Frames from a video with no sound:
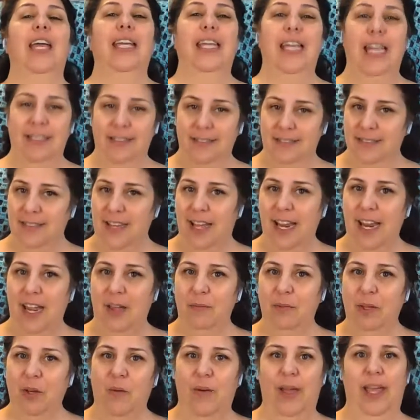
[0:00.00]
Yes, I
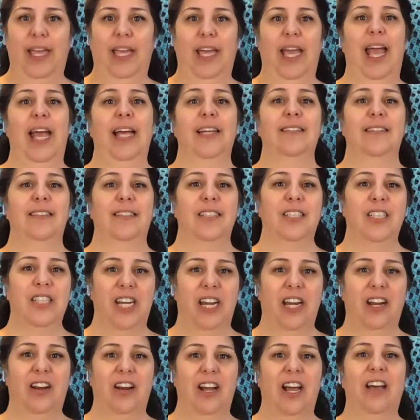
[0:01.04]
am going. As the
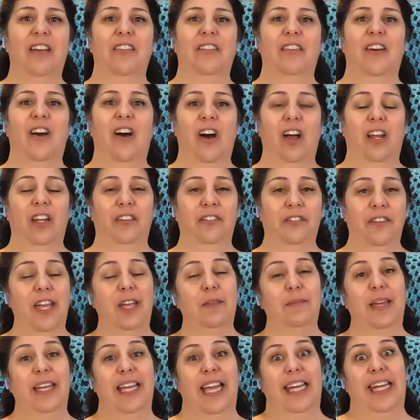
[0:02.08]
chair of the Hall of
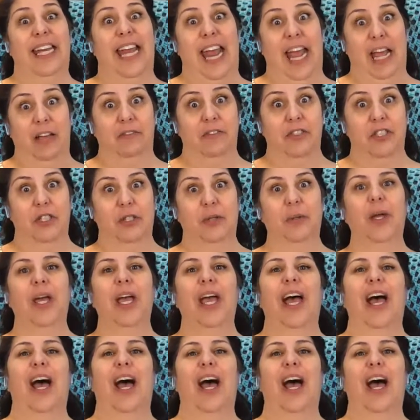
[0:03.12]
Fame, I kind of have to.